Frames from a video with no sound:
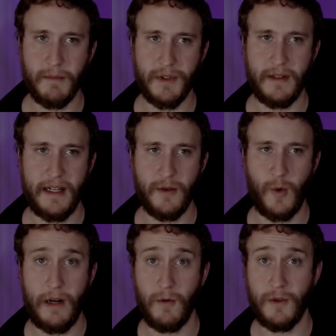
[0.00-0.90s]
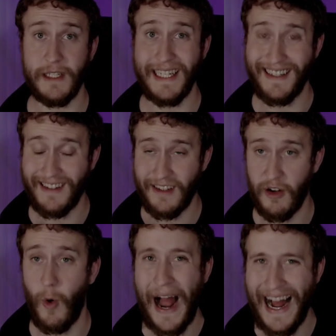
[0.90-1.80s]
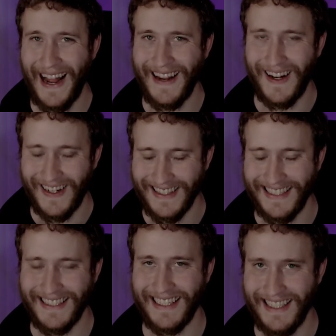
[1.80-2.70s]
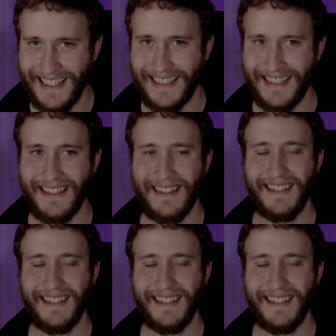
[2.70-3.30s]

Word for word: So that is why Rooney gets so high on this list.